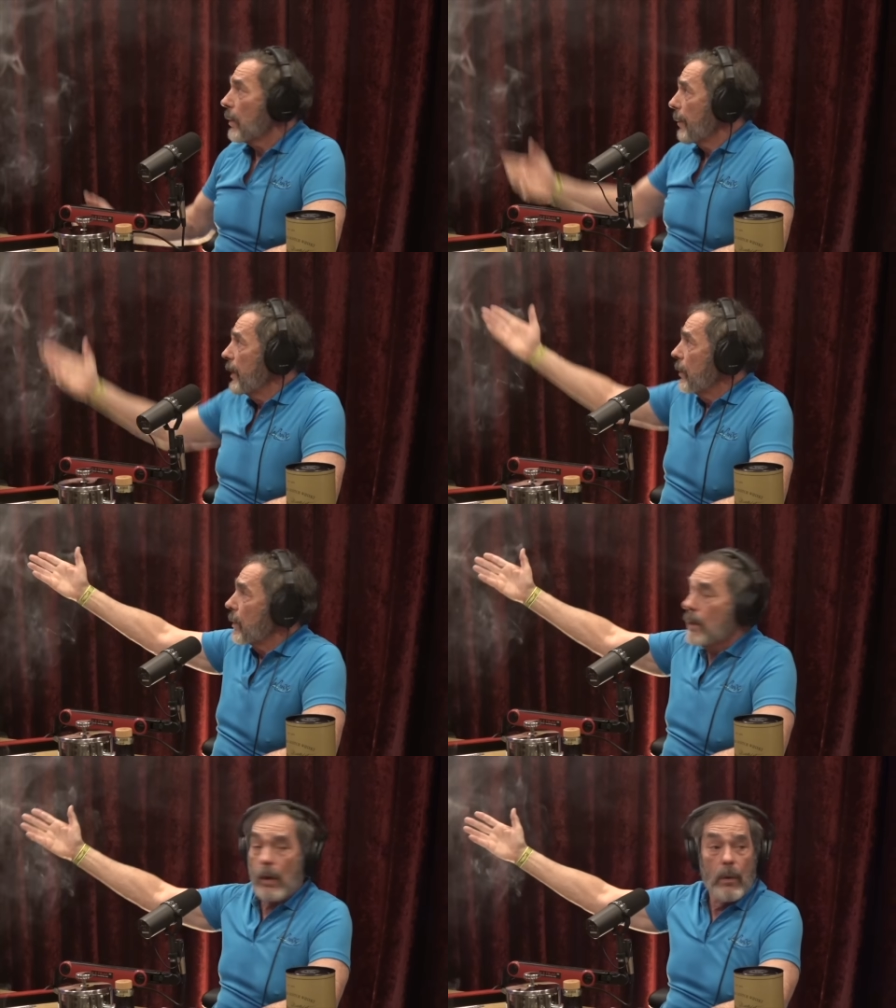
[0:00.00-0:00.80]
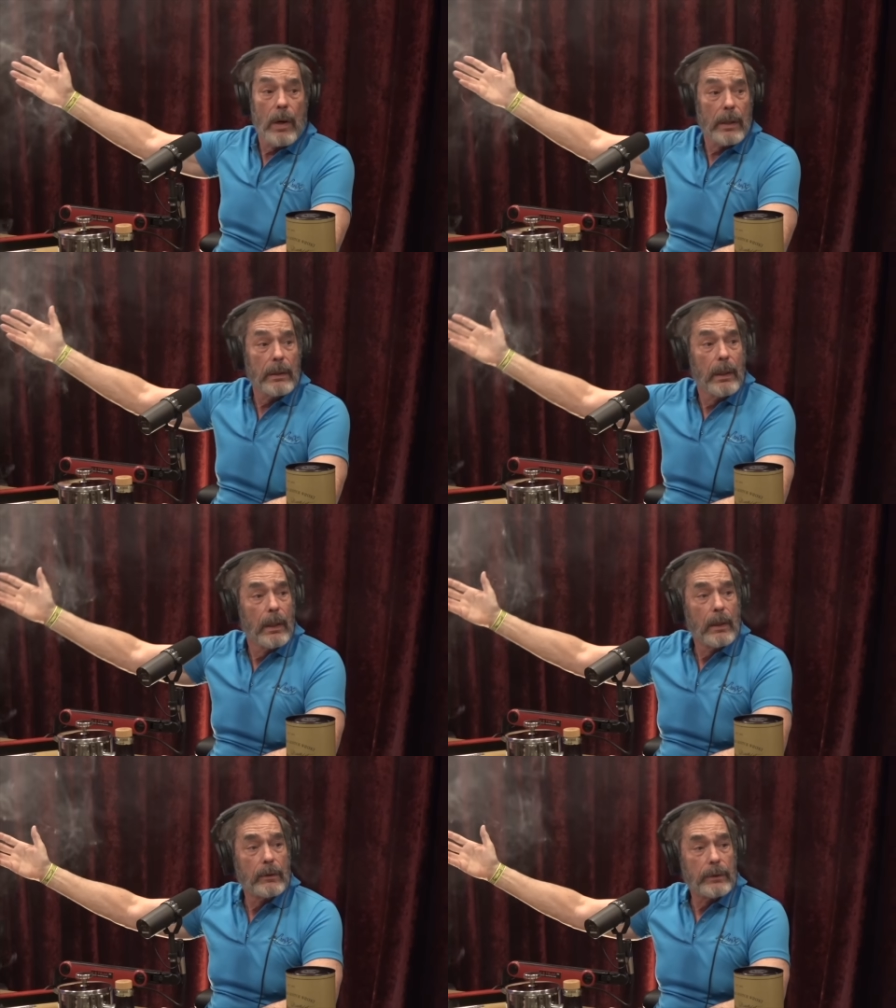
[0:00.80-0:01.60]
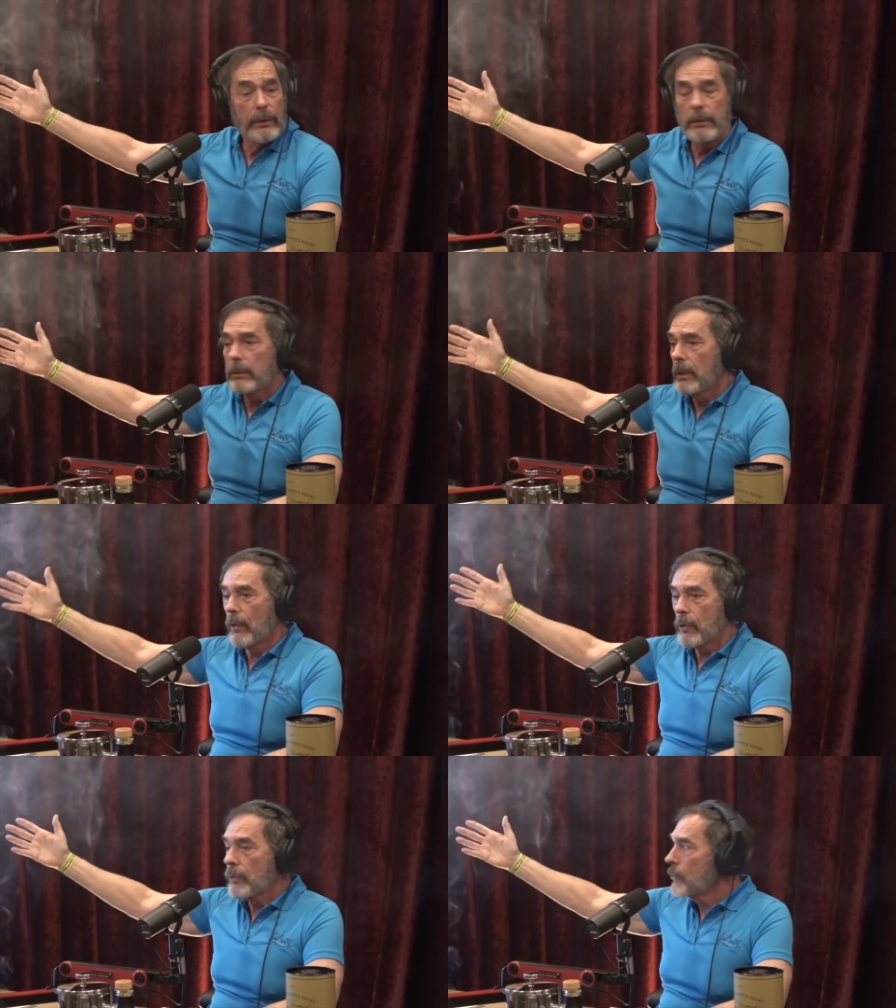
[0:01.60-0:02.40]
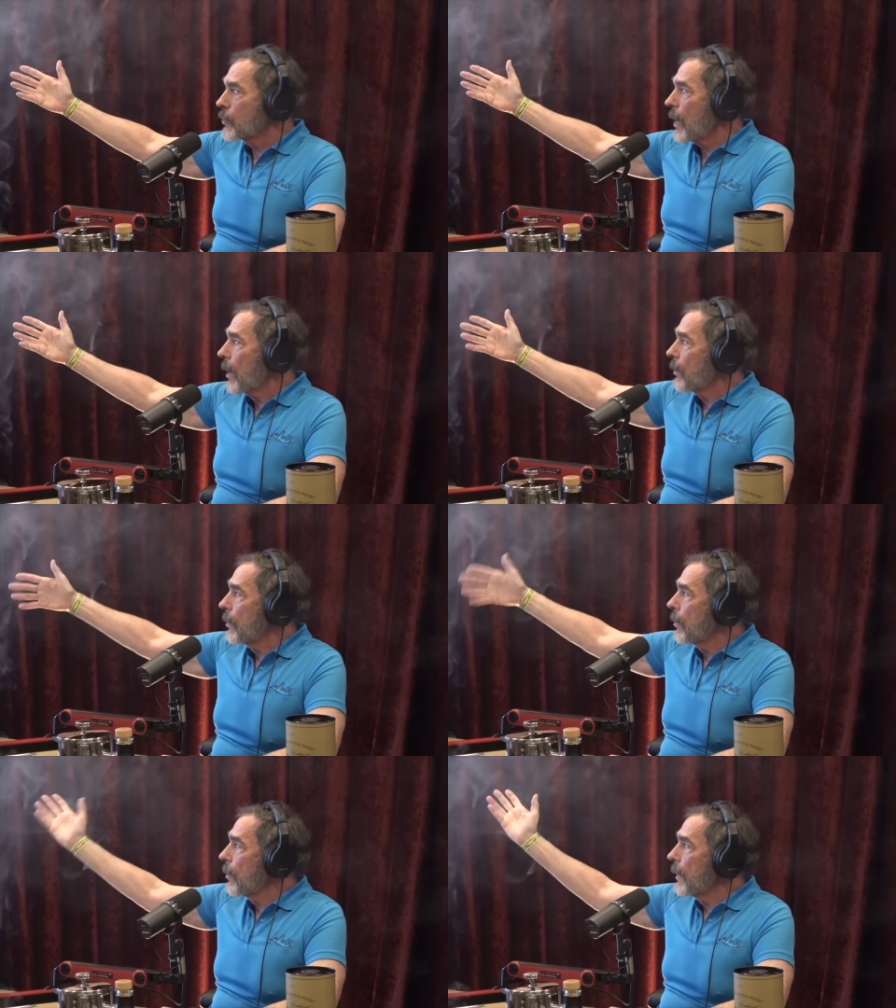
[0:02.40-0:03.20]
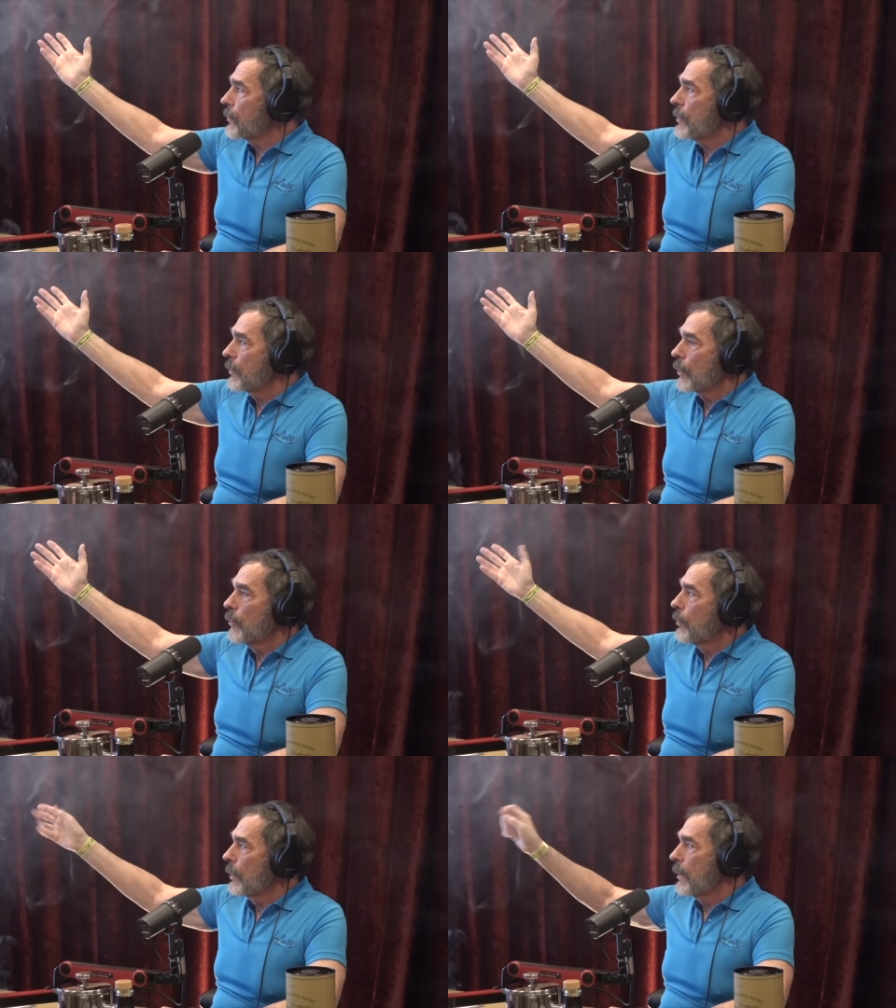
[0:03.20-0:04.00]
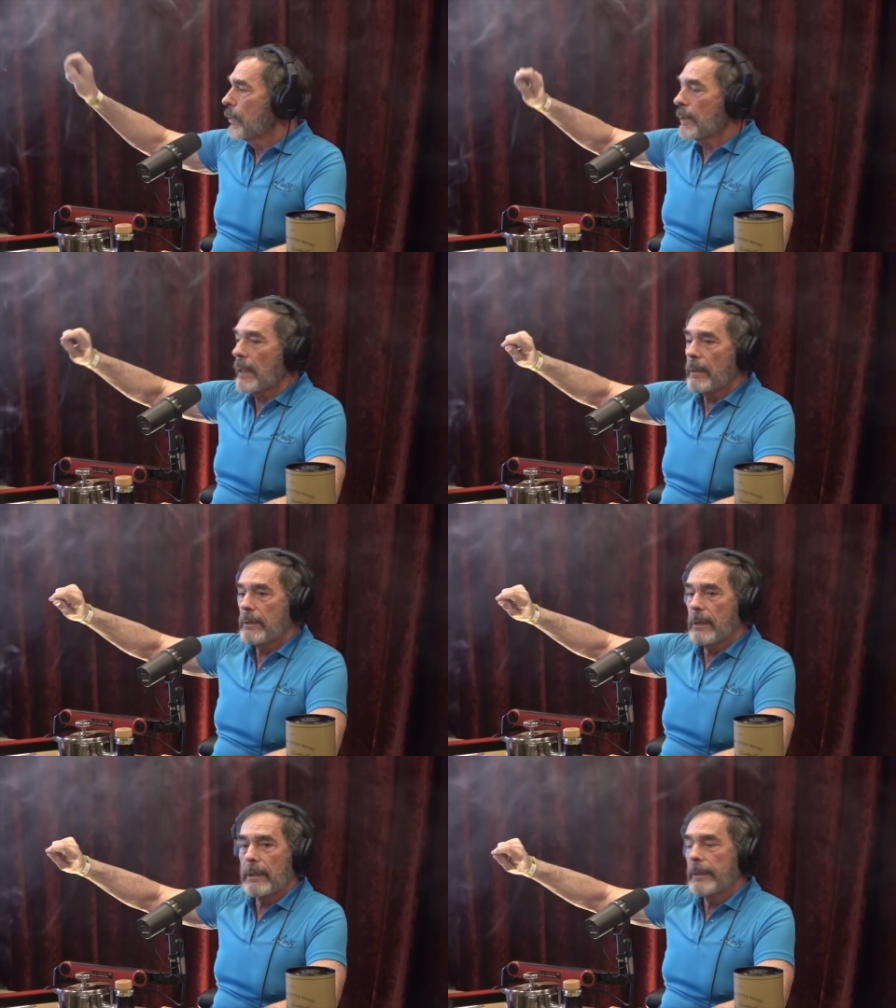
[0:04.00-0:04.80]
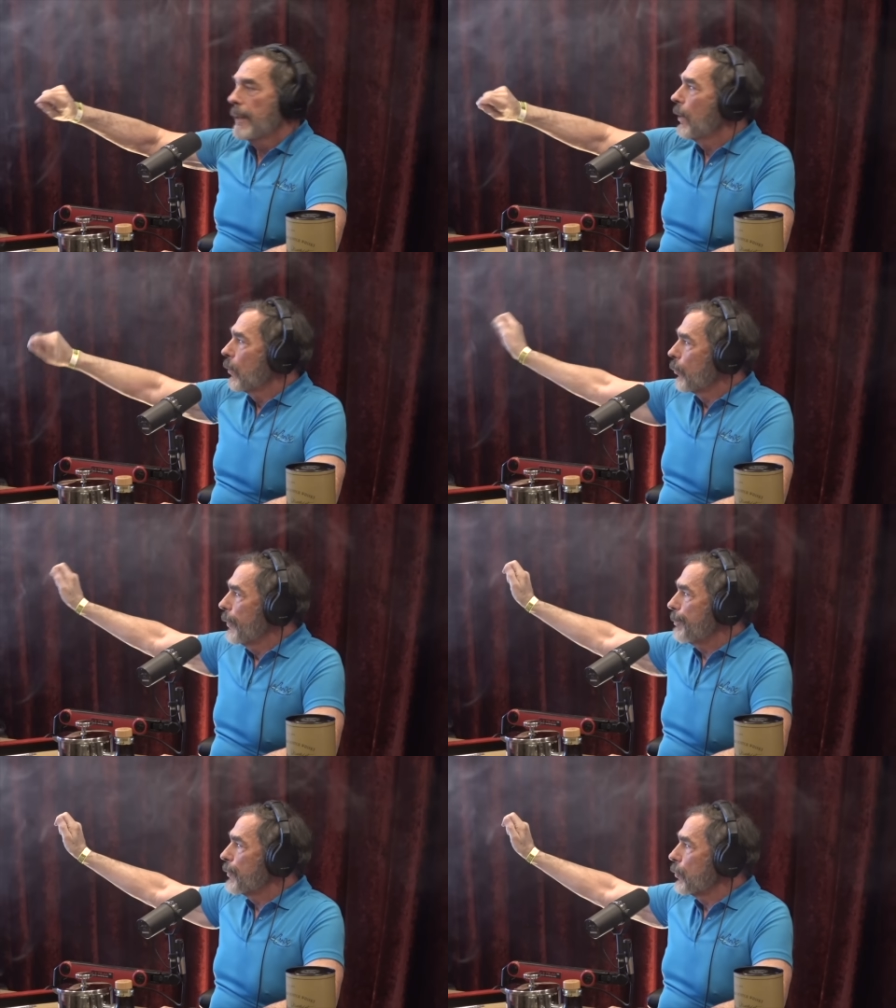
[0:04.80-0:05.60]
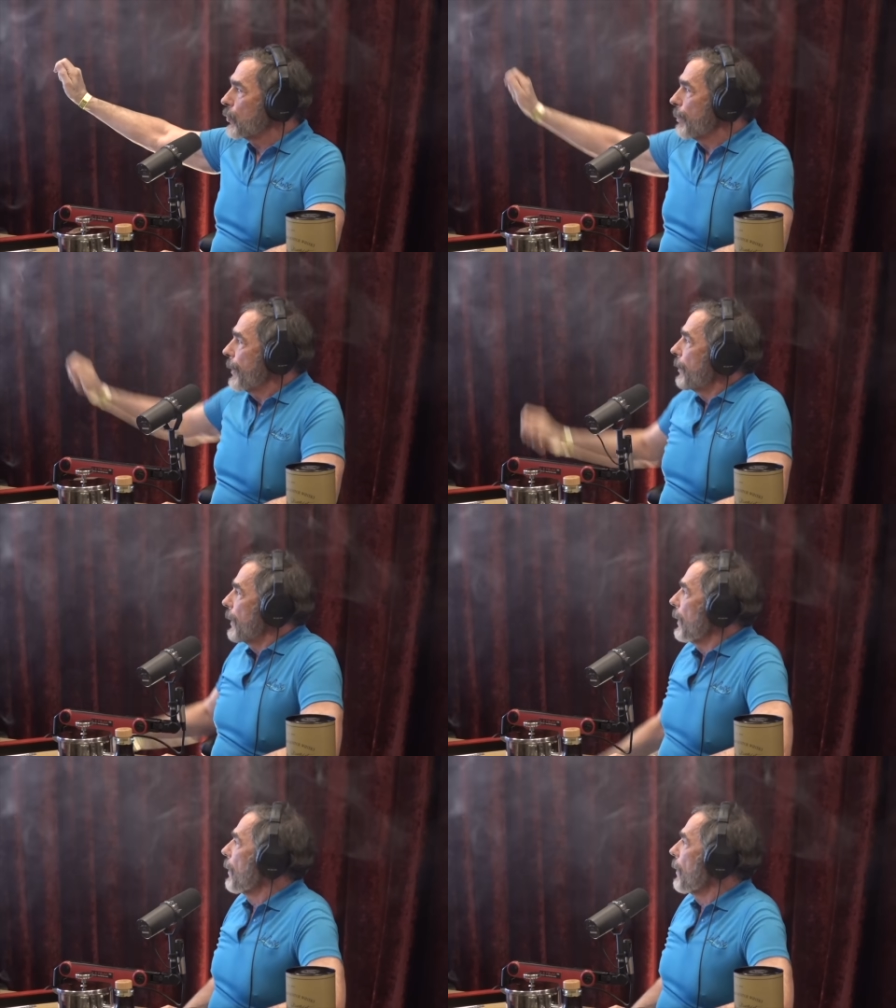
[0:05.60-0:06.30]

I mean, you can go on to you know Google Scholar or else into Google and look at uh, reproducibility.